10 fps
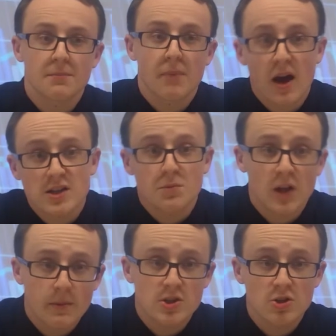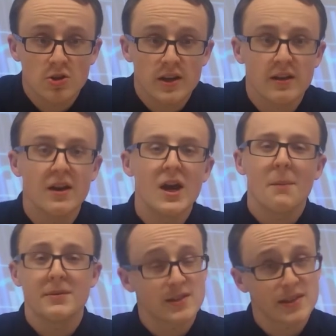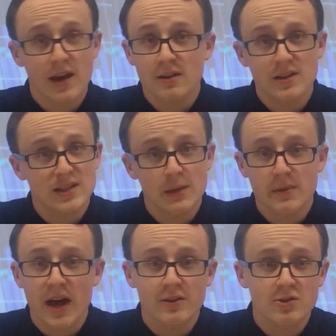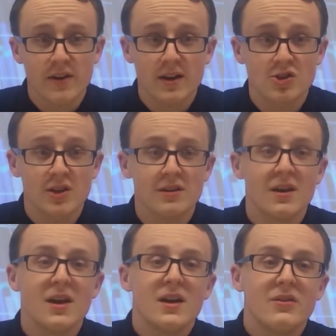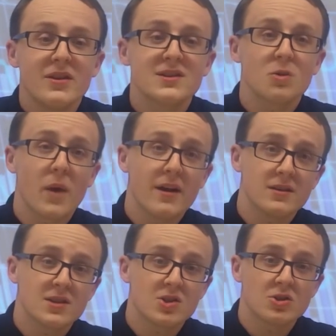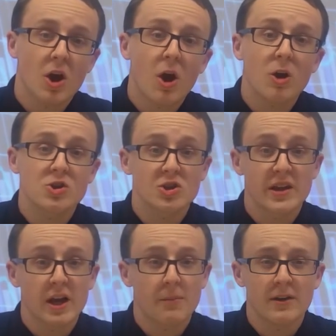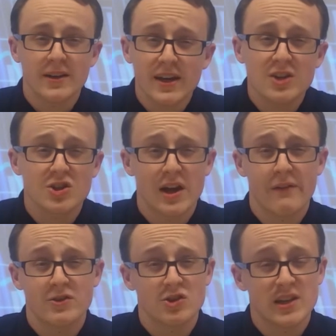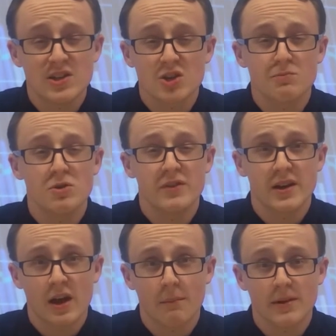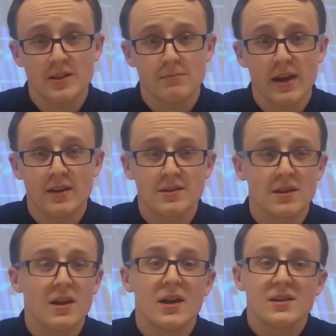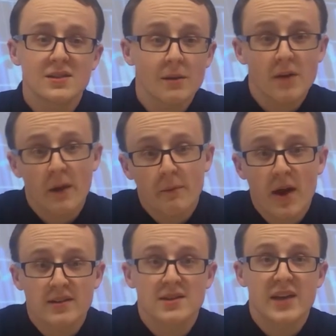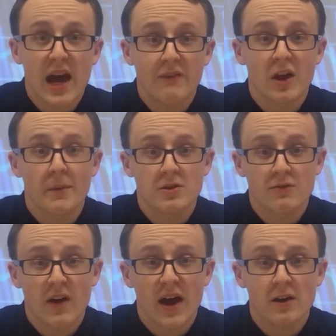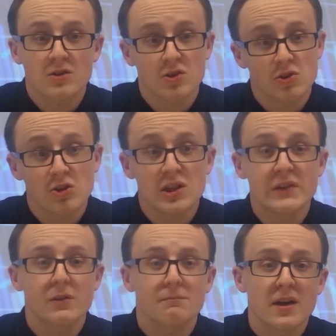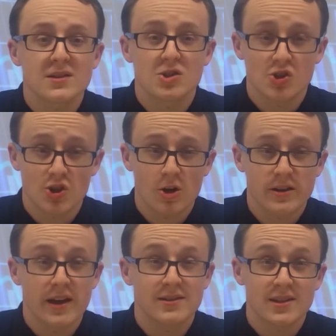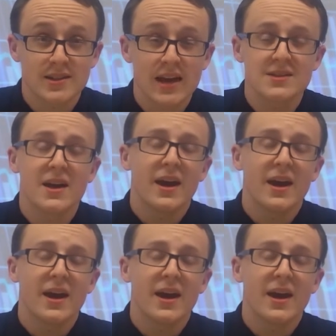a possible opportunity, but the scale can tip in either direction. This awareness has turned a harsh glare upon each and every strategic move that a company makes. Some common practices have come under fire, so Unilever must ensure that it sustains